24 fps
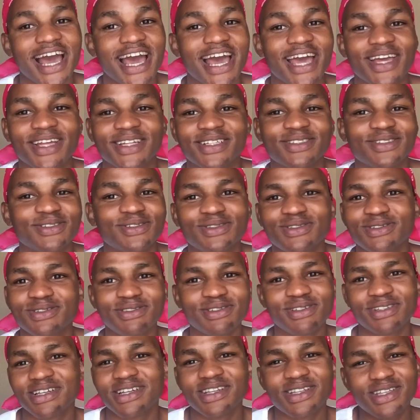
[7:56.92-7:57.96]
And
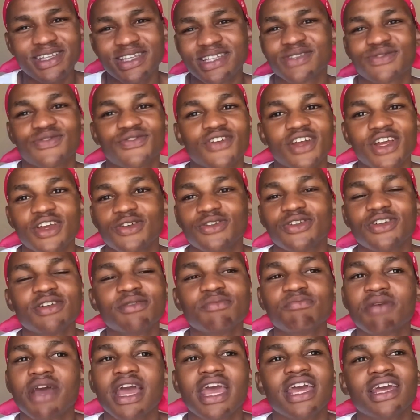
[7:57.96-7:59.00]
it's free. You
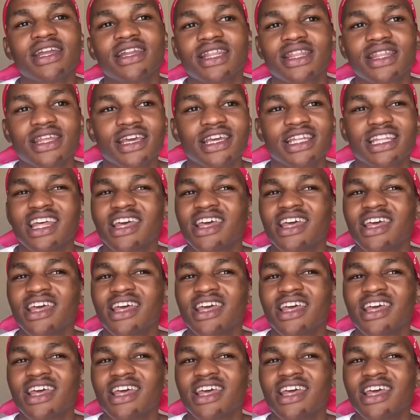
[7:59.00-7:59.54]
didn't pay anything.